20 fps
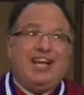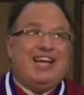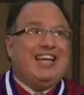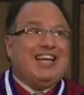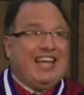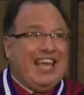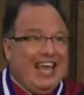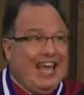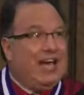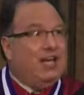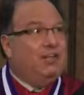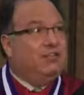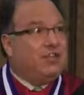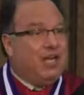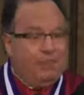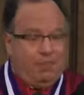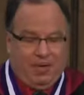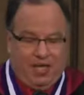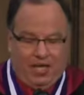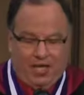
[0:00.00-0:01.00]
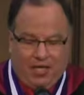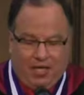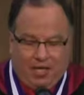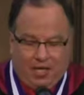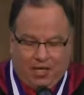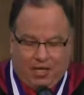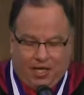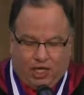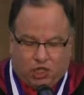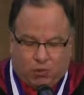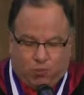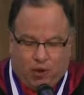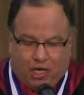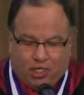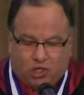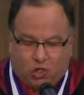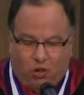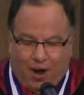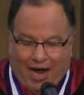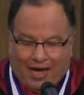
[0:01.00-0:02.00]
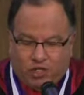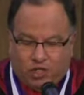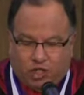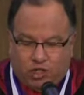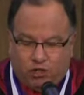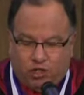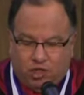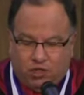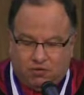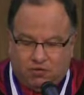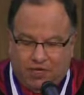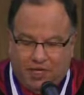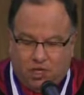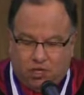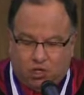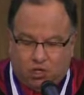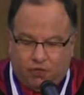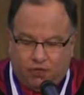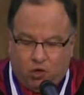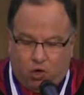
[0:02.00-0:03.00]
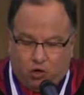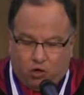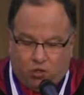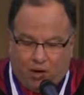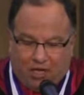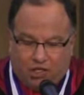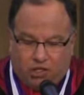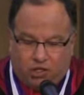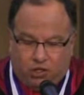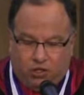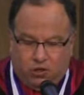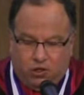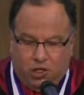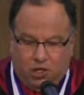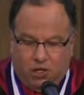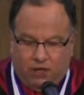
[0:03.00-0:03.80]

And again, let me express gratitude to the leaders of Northwestern